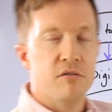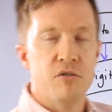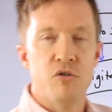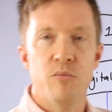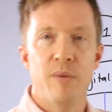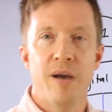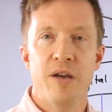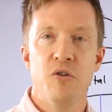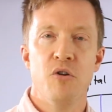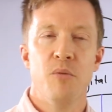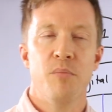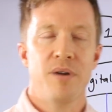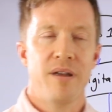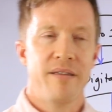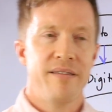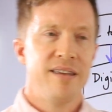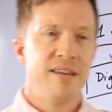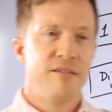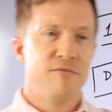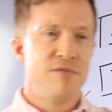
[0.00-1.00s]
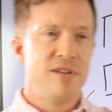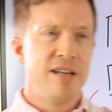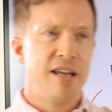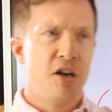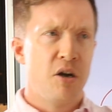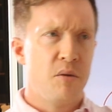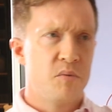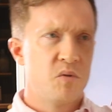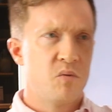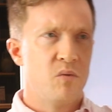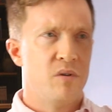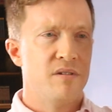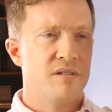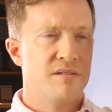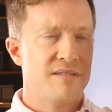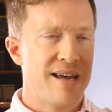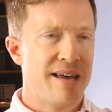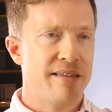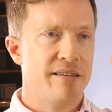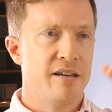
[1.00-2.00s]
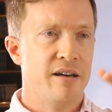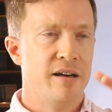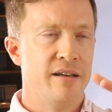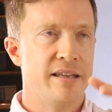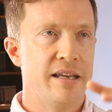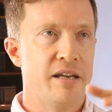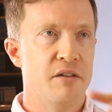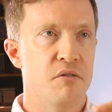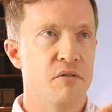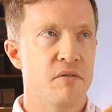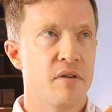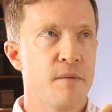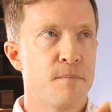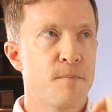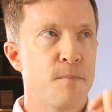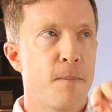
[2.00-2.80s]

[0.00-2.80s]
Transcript: you may not, but I think it really helps to understand the idea of